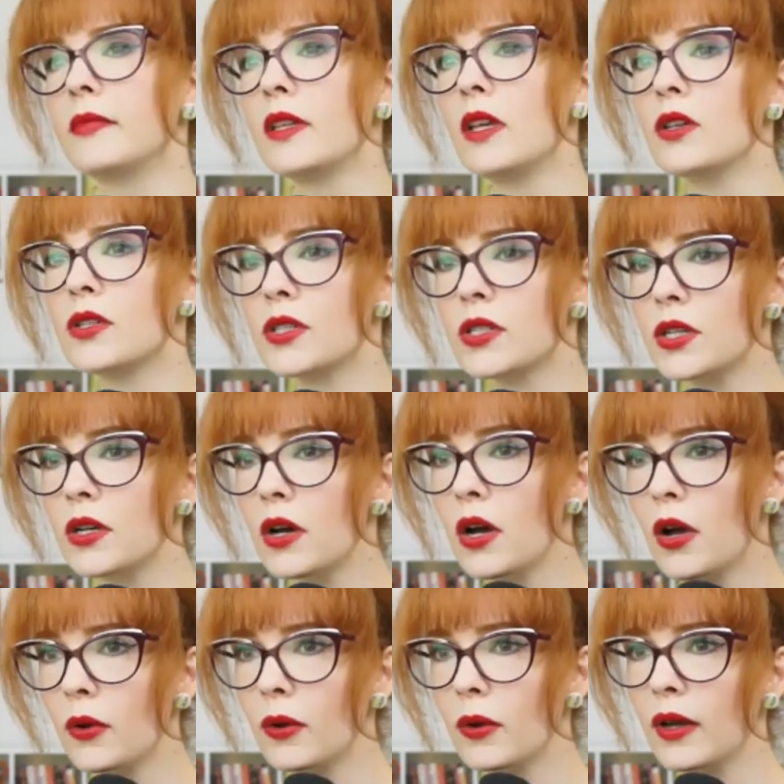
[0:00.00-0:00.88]
So
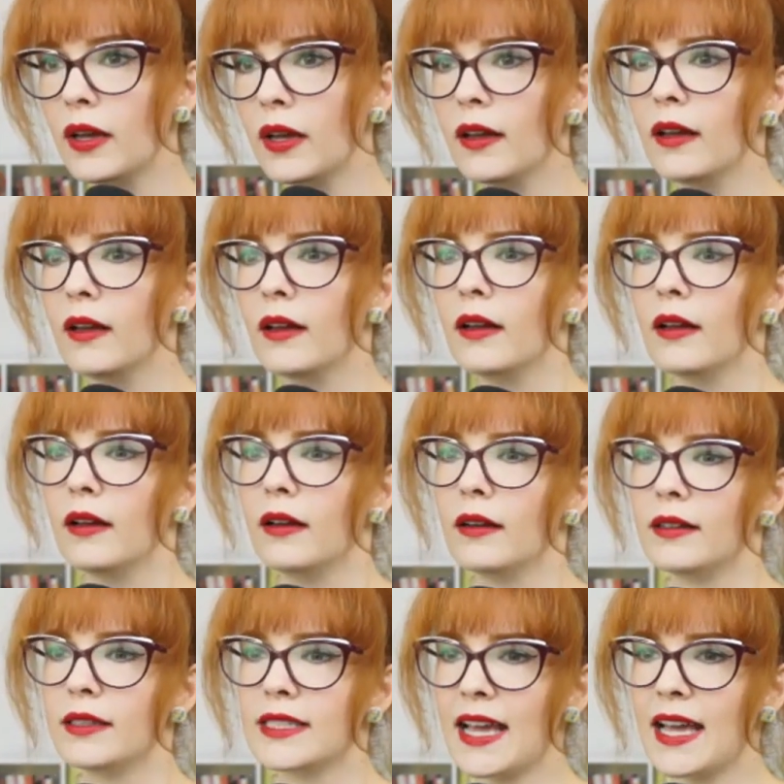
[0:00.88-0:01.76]

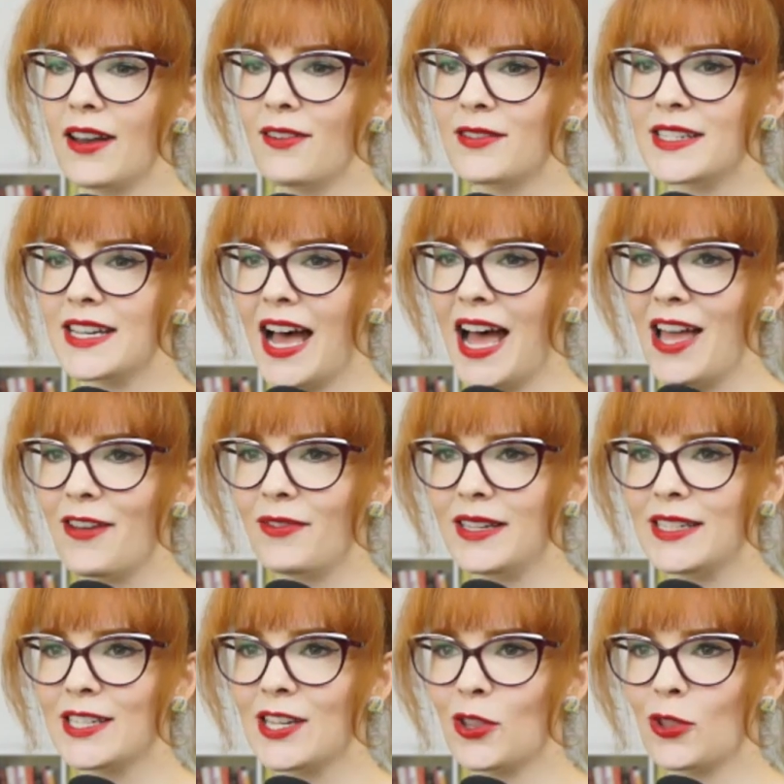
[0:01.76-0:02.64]
let's kind of dive
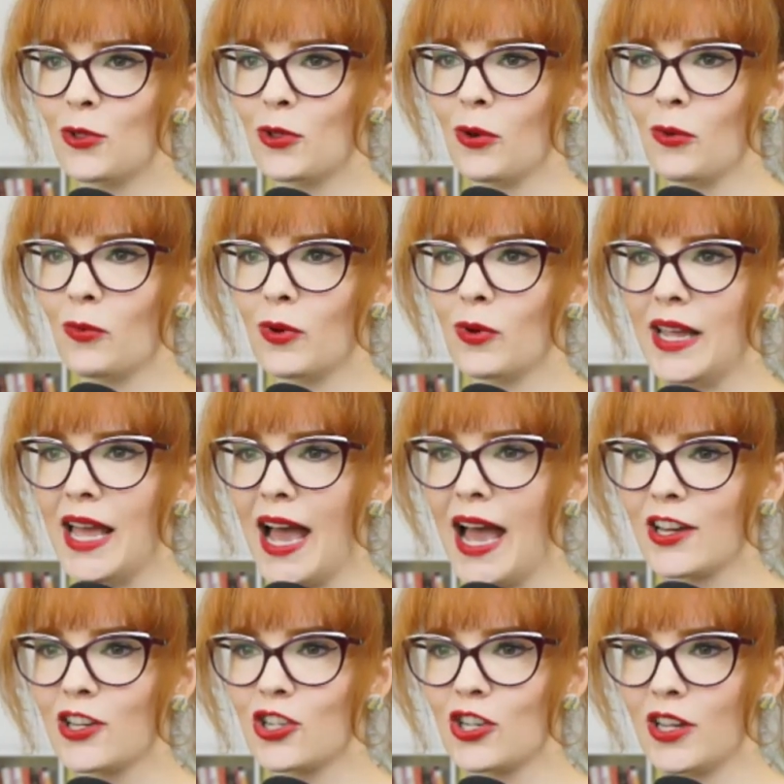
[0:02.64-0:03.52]
into the
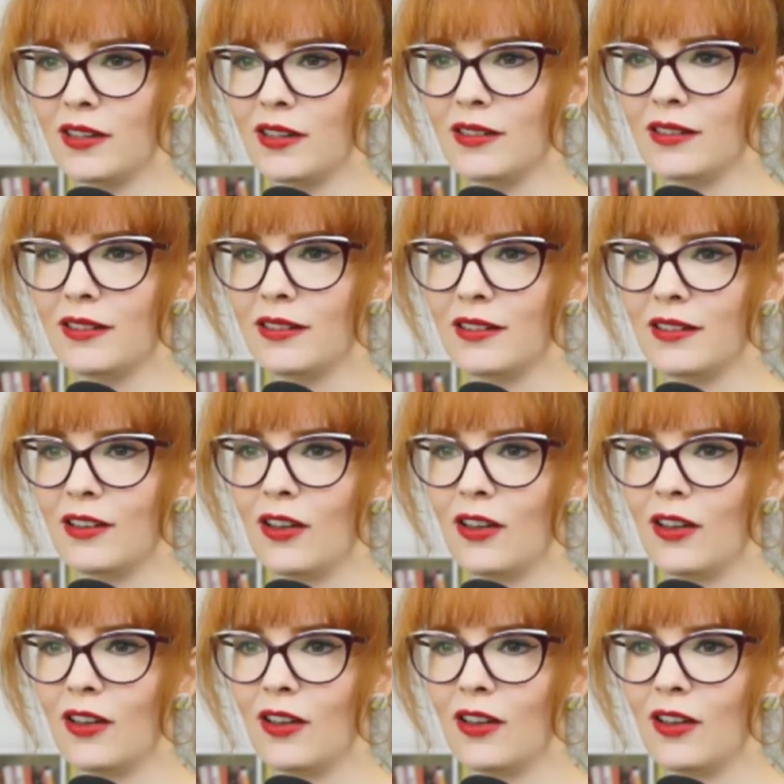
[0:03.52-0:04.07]
reaction